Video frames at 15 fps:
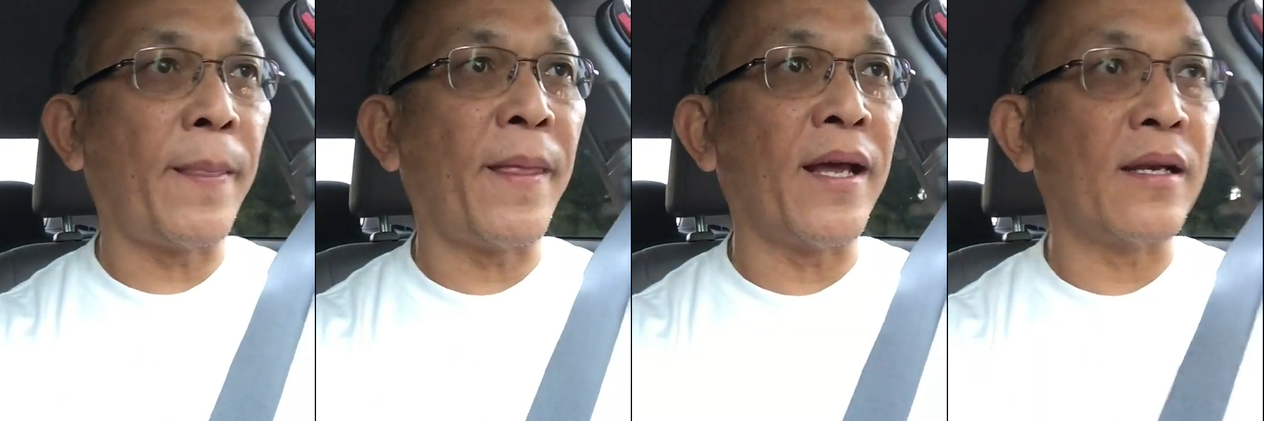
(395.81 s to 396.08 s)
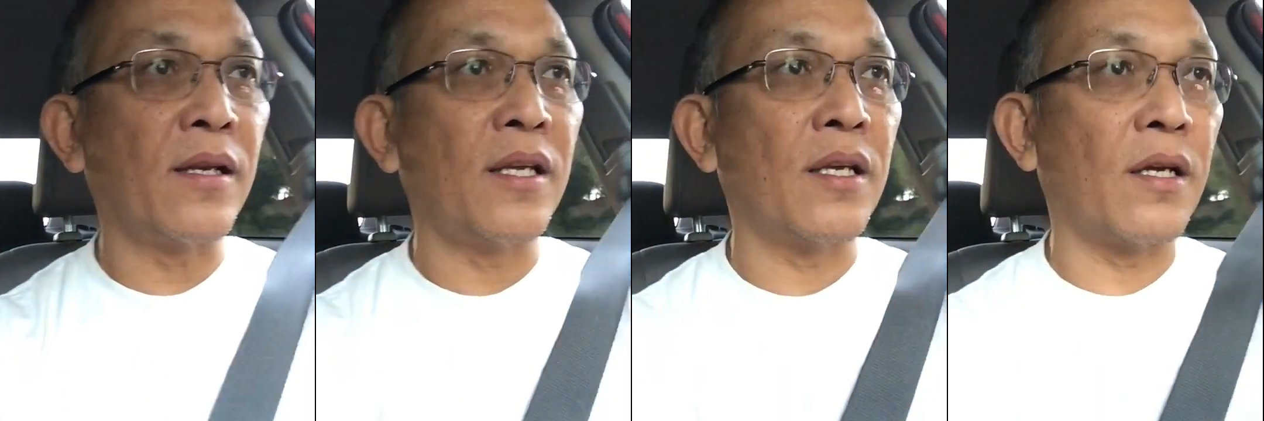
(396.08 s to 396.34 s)
that
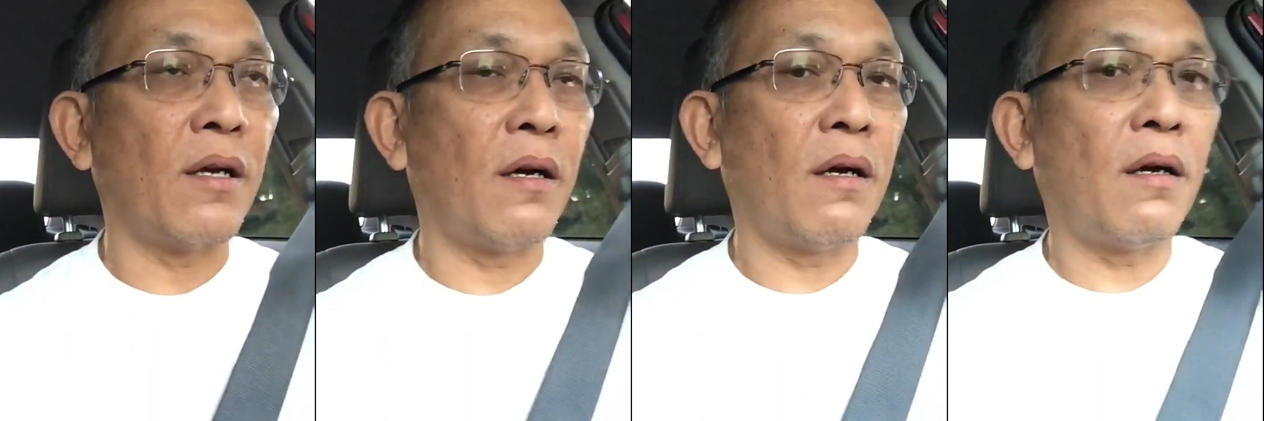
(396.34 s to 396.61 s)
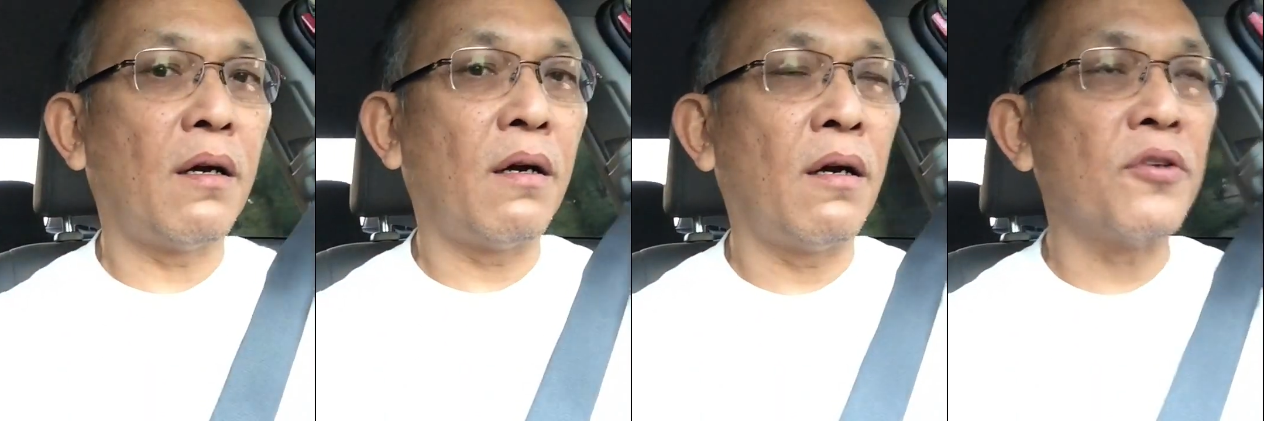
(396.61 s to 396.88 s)

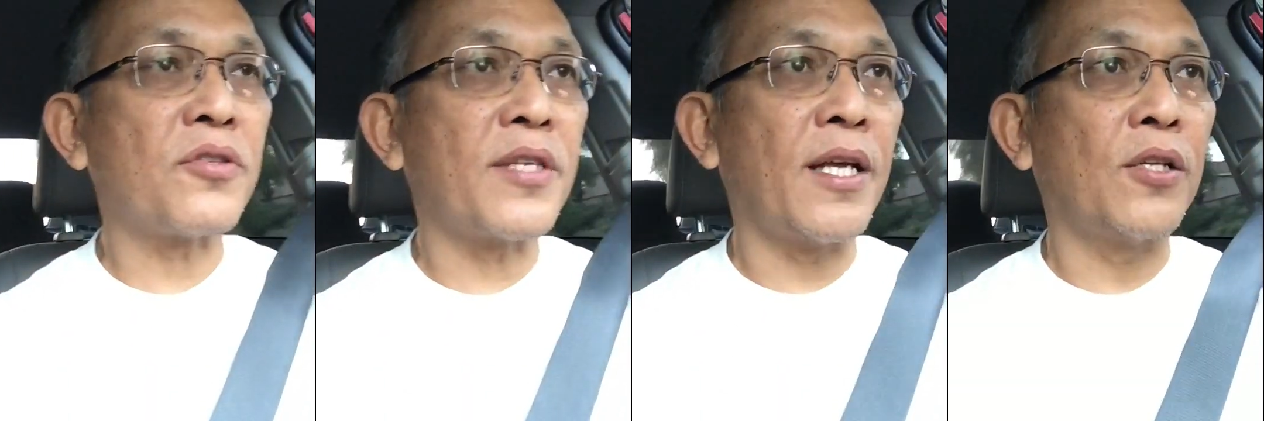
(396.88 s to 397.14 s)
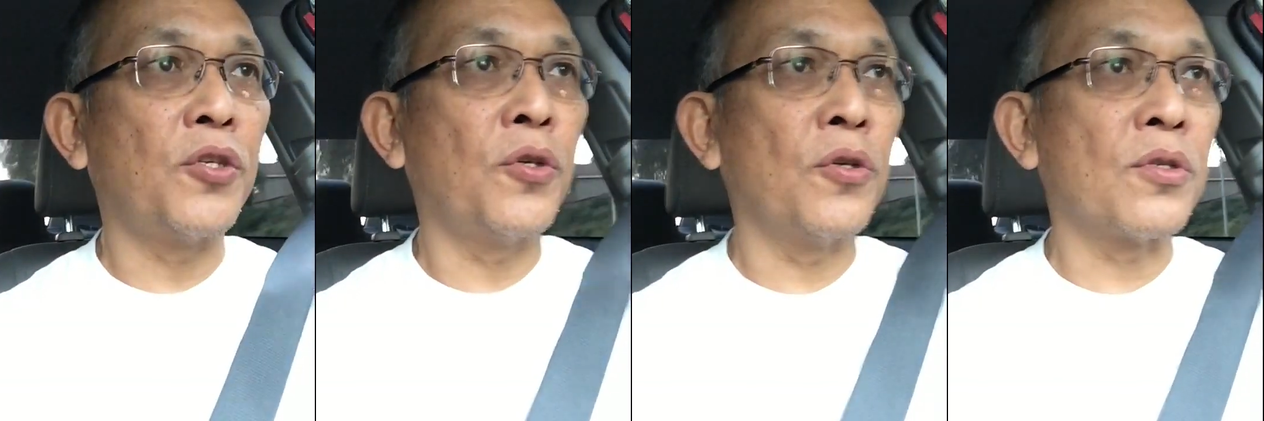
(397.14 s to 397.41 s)

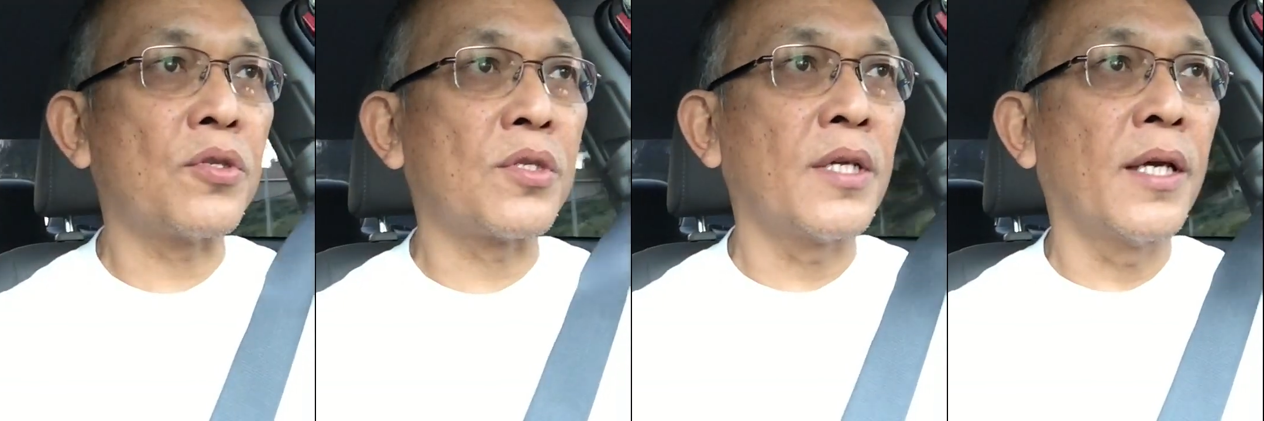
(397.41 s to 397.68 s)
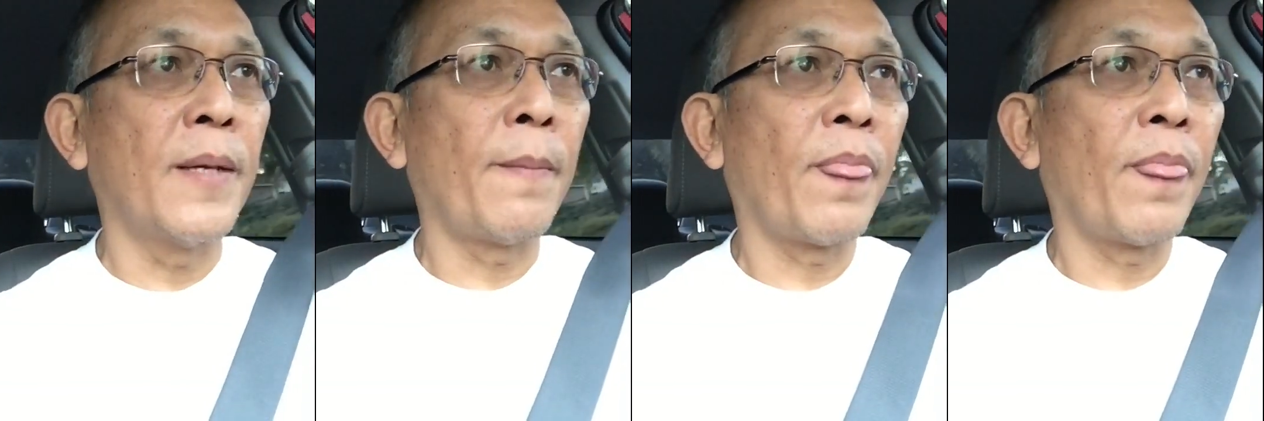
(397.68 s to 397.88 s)
Allstate use.